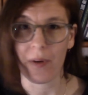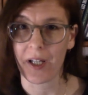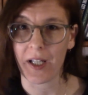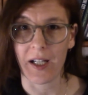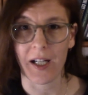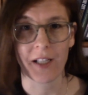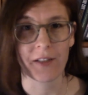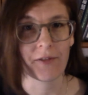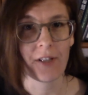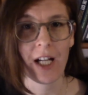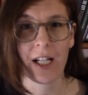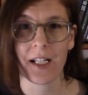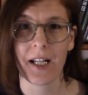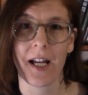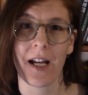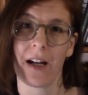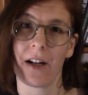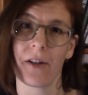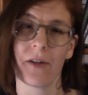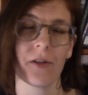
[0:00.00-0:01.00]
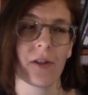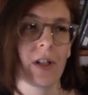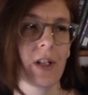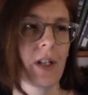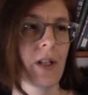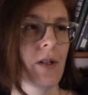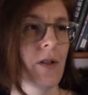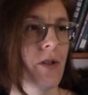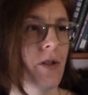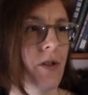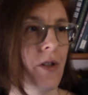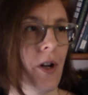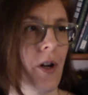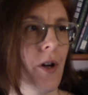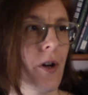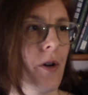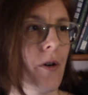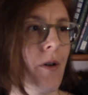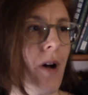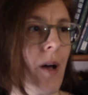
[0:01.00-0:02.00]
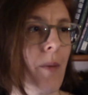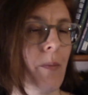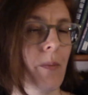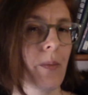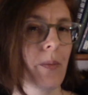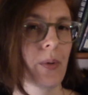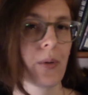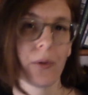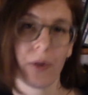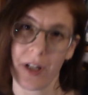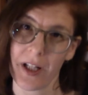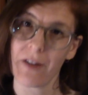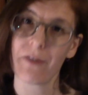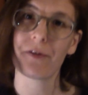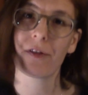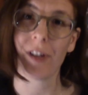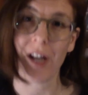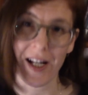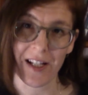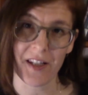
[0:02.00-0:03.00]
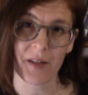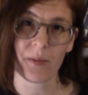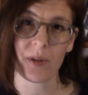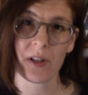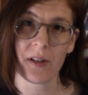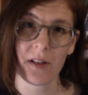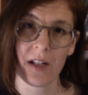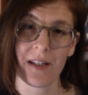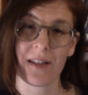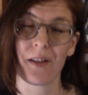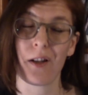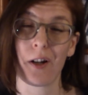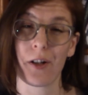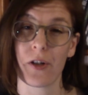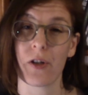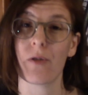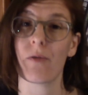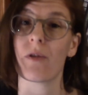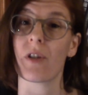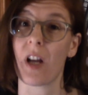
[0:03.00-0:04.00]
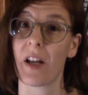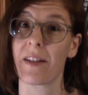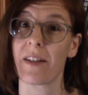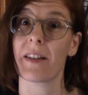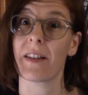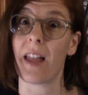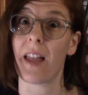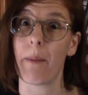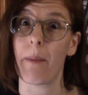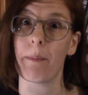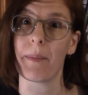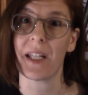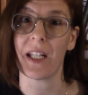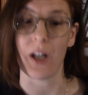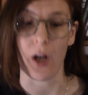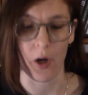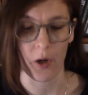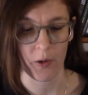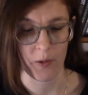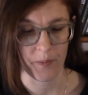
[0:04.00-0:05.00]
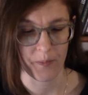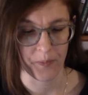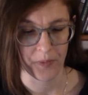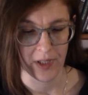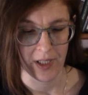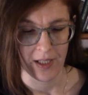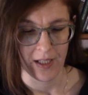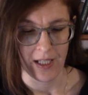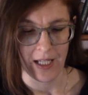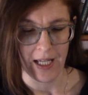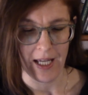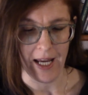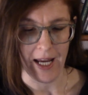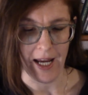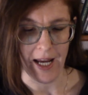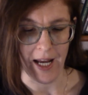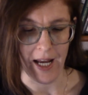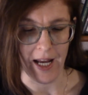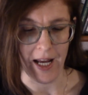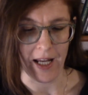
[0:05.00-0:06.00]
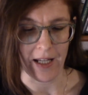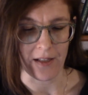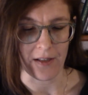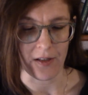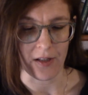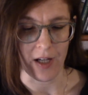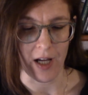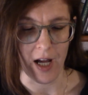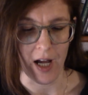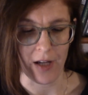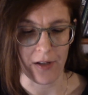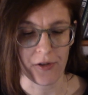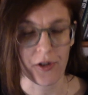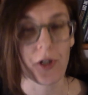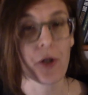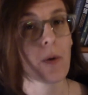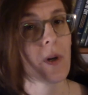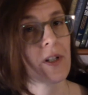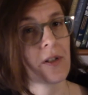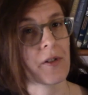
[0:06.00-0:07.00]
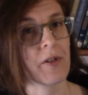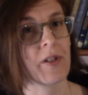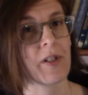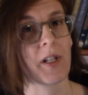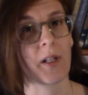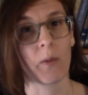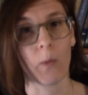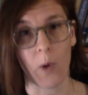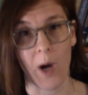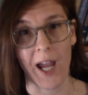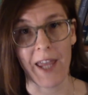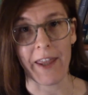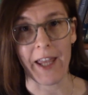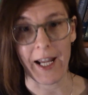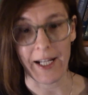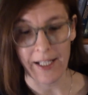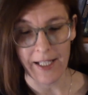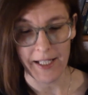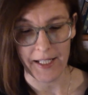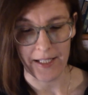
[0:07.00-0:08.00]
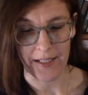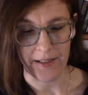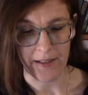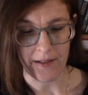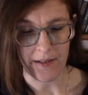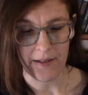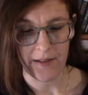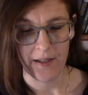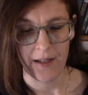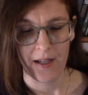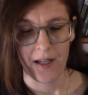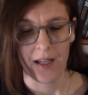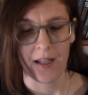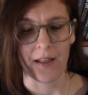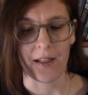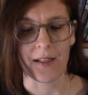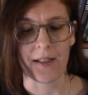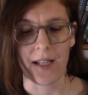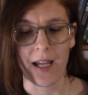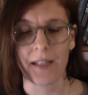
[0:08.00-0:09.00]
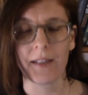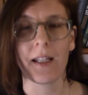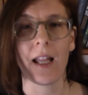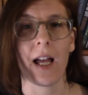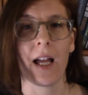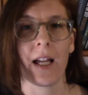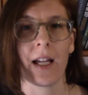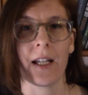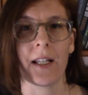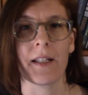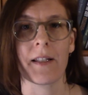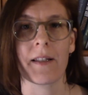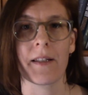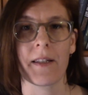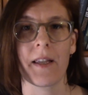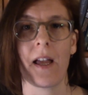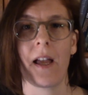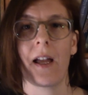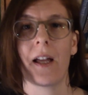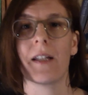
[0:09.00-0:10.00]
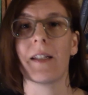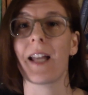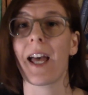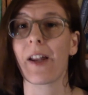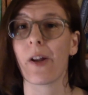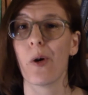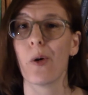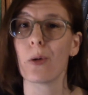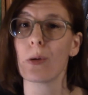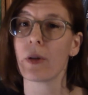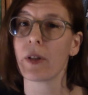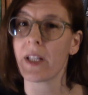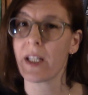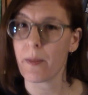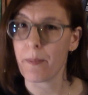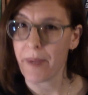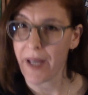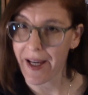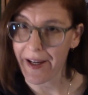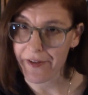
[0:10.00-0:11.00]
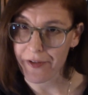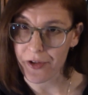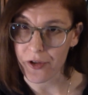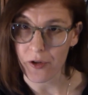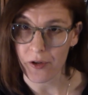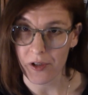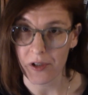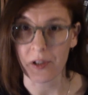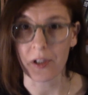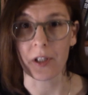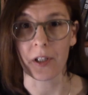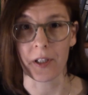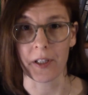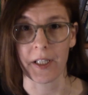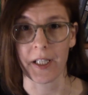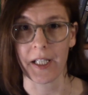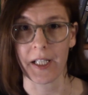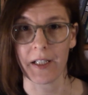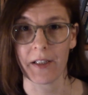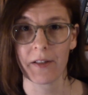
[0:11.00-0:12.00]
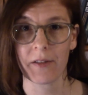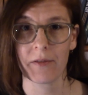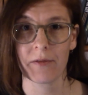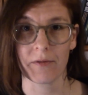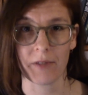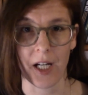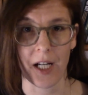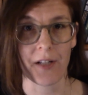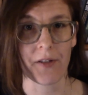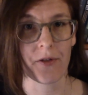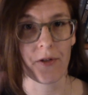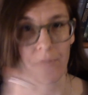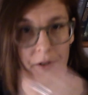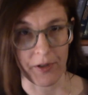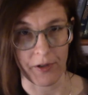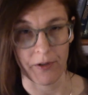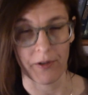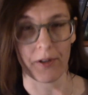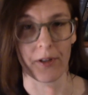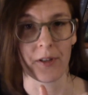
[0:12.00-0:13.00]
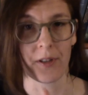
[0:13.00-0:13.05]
on right now, so I'm pretty flexible as long as you just let me know. And so you understand why that is. The deadlines not only pace your learning, right? So you're